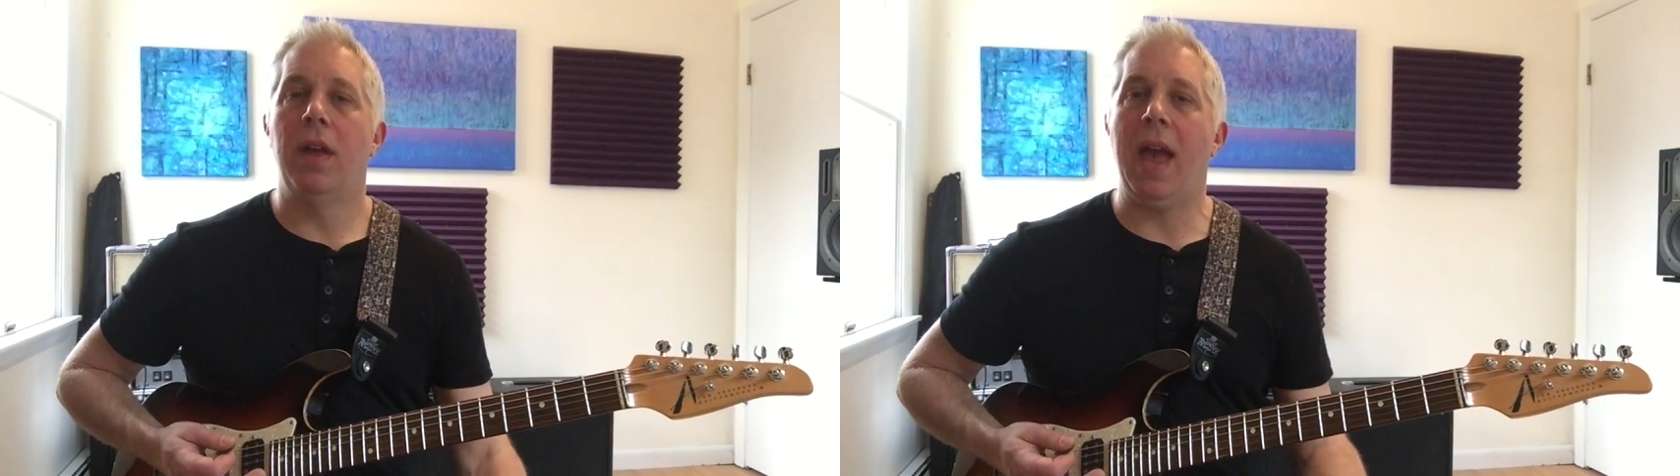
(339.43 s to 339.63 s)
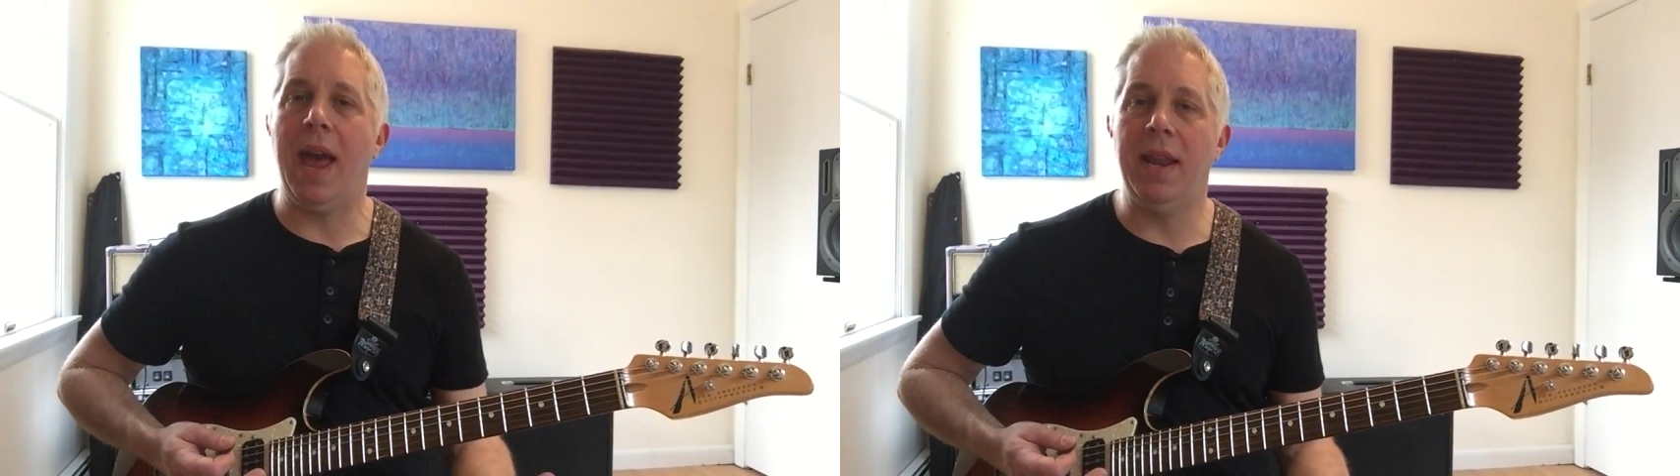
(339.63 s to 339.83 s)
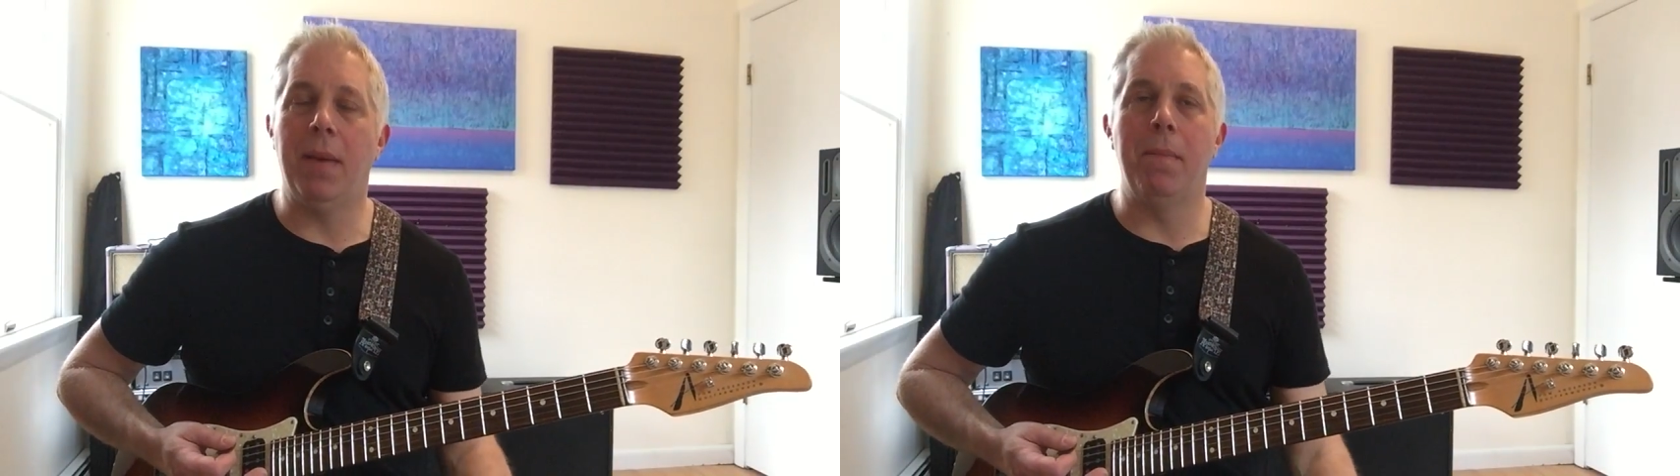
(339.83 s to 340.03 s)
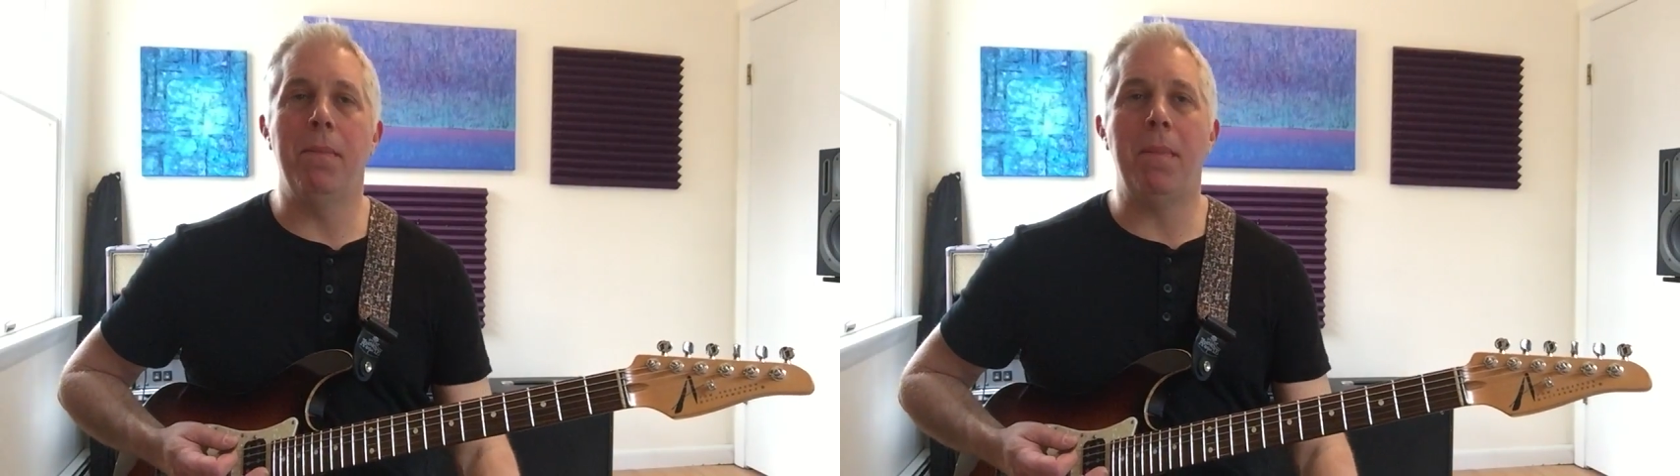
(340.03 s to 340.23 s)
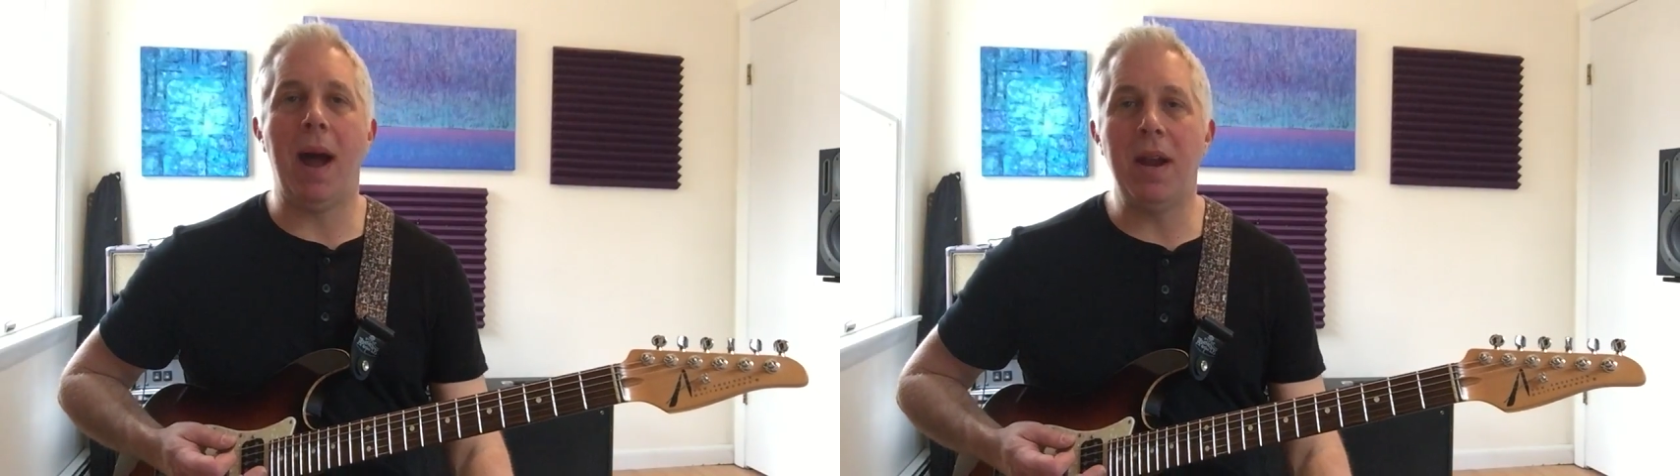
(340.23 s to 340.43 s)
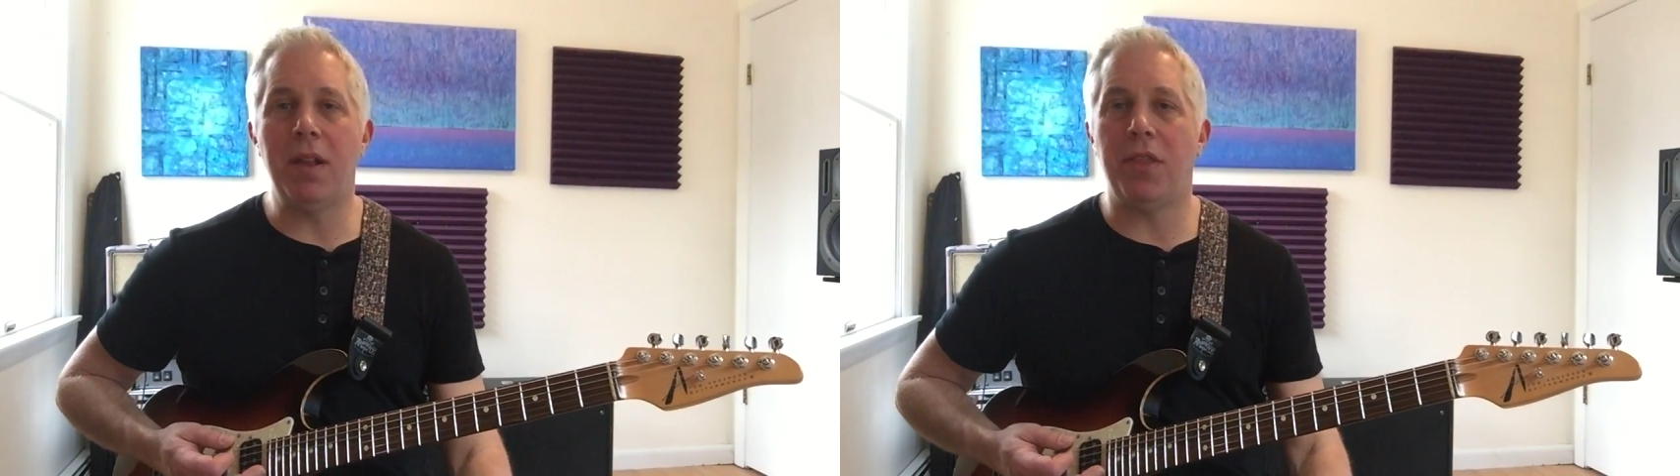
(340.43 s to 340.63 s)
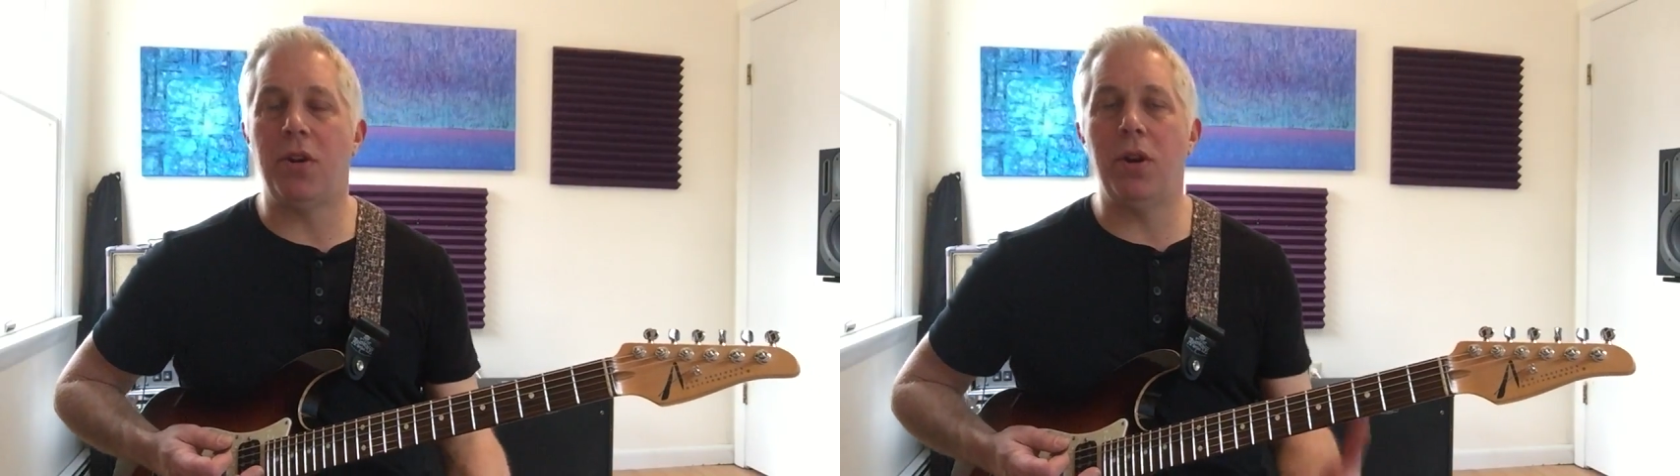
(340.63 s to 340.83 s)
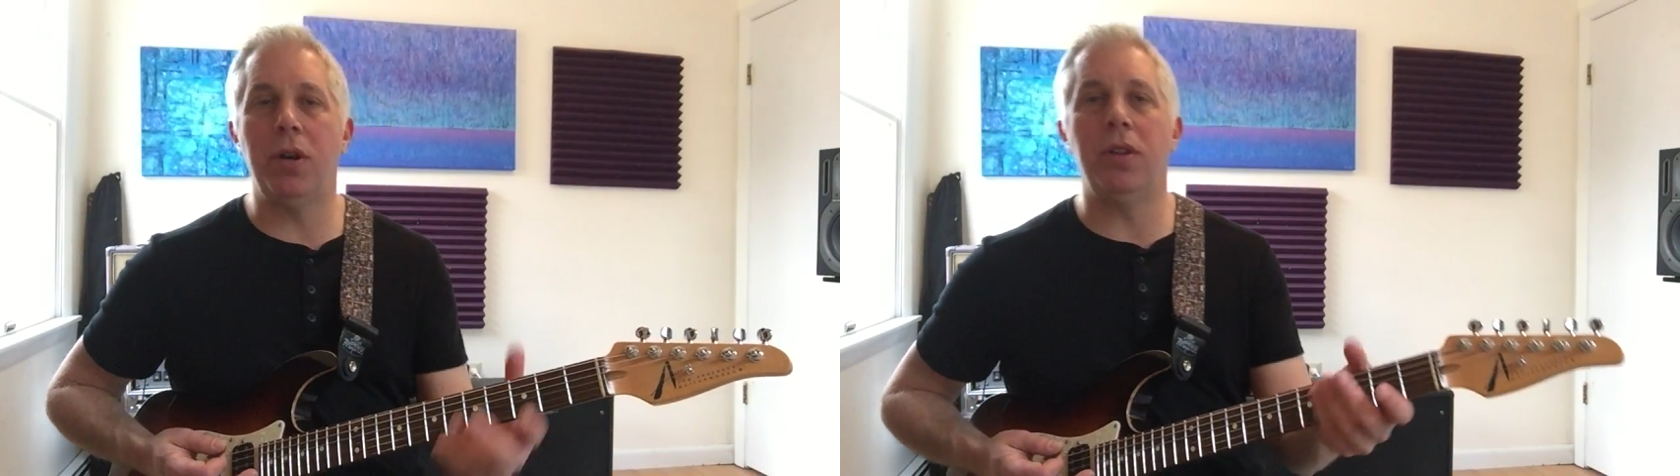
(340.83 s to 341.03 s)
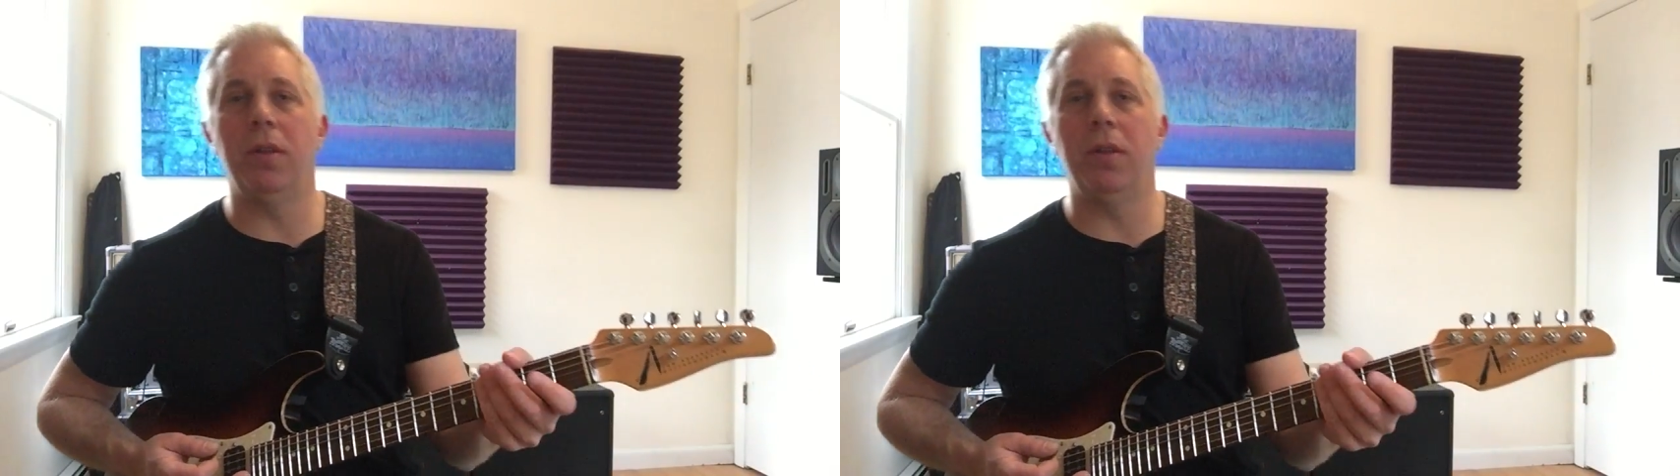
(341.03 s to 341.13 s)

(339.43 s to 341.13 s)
adding a minor third to